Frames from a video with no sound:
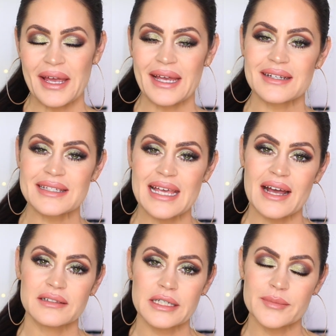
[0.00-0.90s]
My handle's
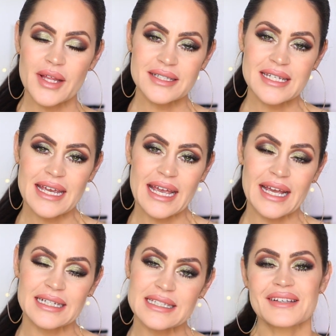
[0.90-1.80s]
@GLAMLATTE,
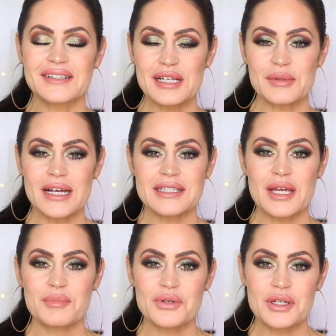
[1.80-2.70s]
and the Glam
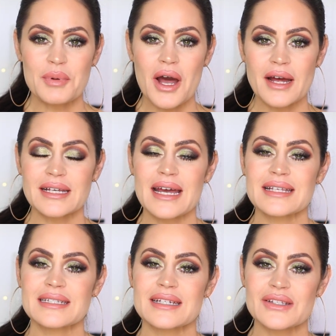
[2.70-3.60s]
Latte Beauty
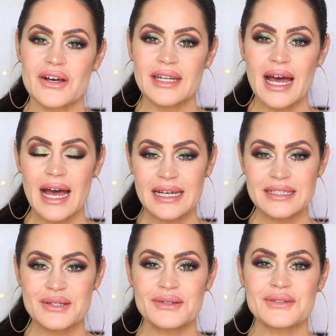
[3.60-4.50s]
Podcast is on
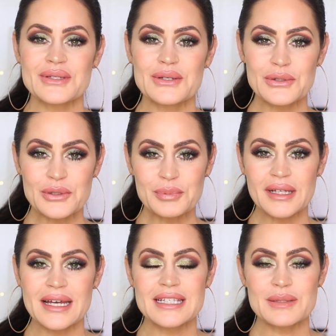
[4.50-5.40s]
iTunes, Google
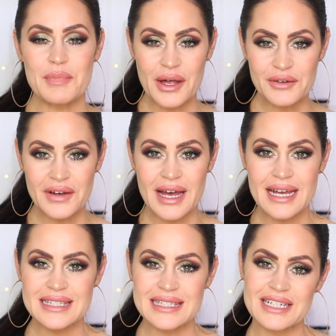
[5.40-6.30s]
Play,
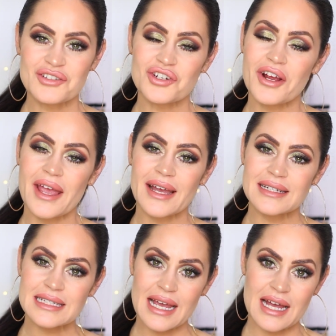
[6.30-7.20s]
Spotify, Stitcher,
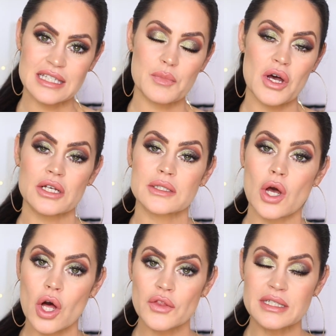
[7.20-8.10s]
and CastBox.
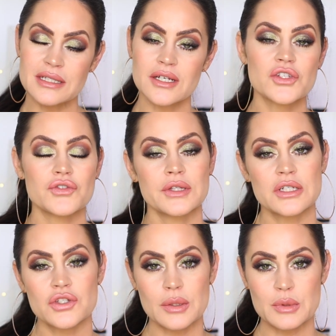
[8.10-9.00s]
All the details are in the
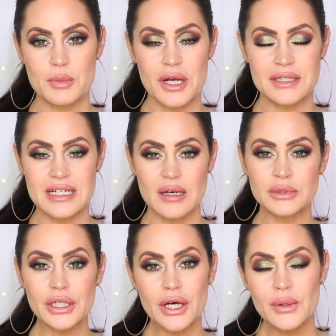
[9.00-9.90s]
description box down
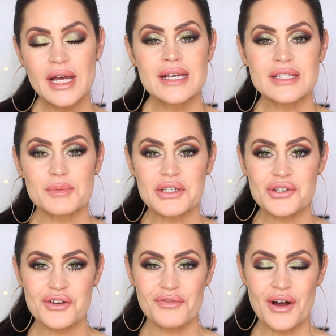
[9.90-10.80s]
below, so make
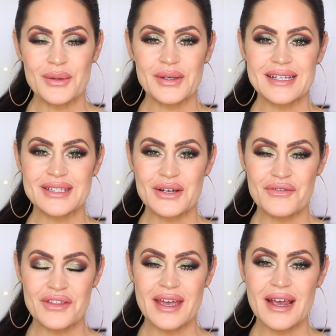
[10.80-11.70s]
sure you're following us
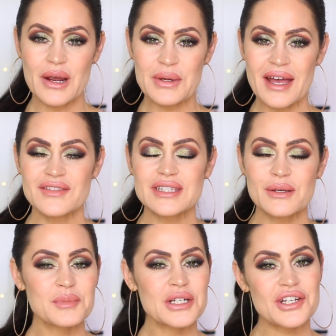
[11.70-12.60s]
over there. We have
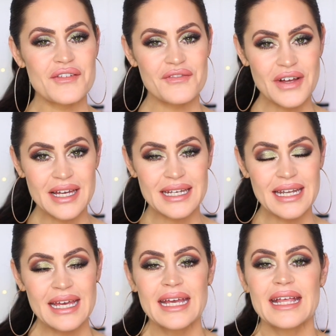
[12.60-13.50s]
so much fun.
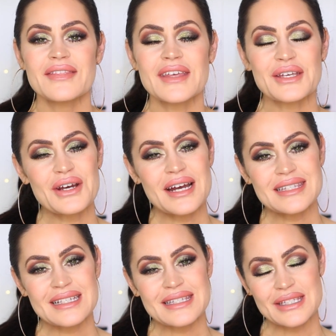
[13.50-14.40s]
Thank you guys
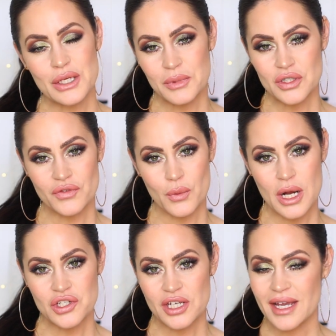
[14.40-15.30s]
so much for
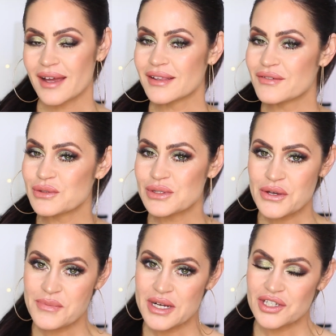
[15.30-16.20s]
watching. I love you
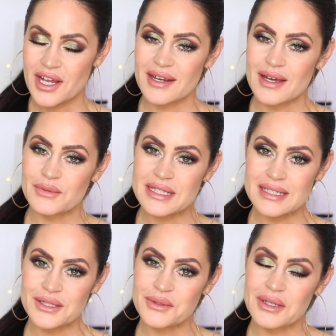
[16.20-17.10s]
so much, and I will
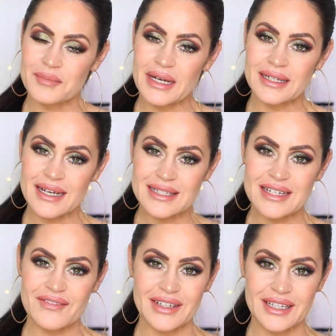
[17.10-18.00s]
see you in my next
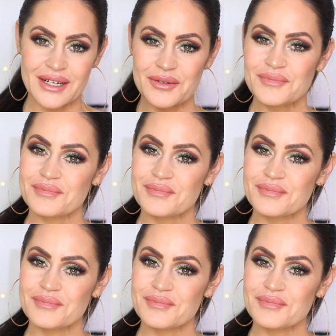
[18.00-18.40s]
video.